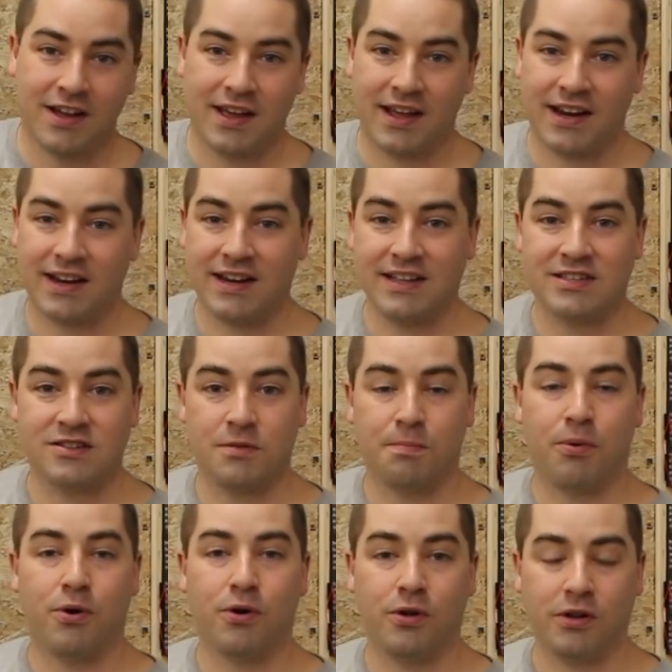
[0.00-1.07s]
And it needs to
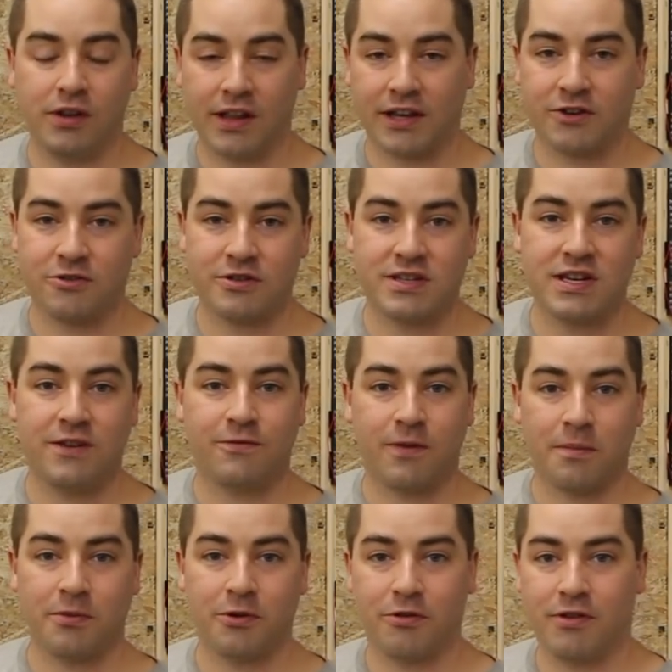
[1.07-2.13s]
pull electricity
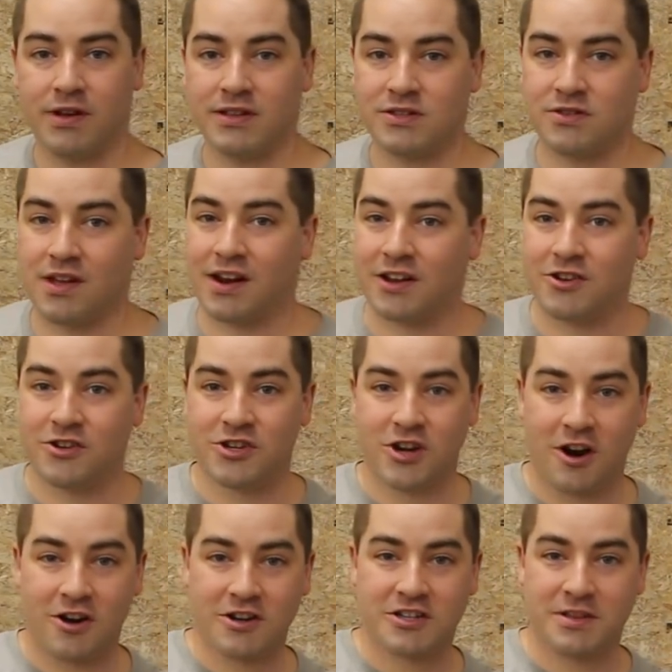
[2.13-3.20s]
from the grid so that I could
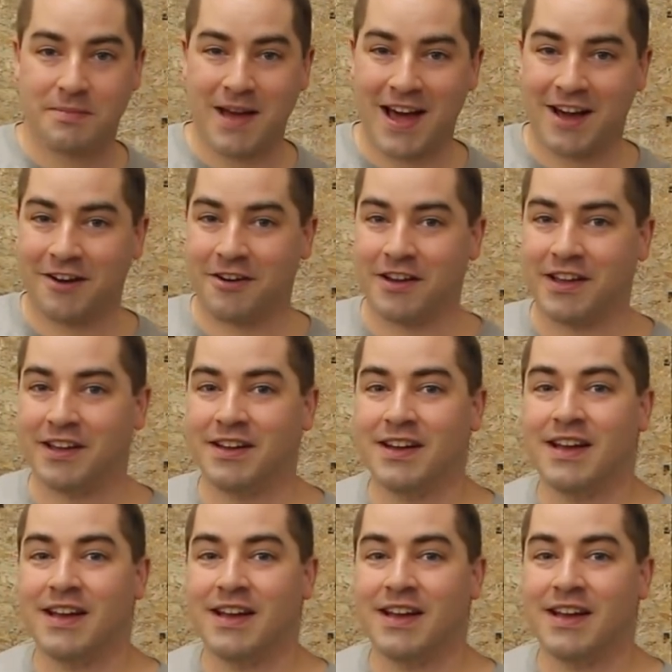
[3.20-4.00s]
charge the battery.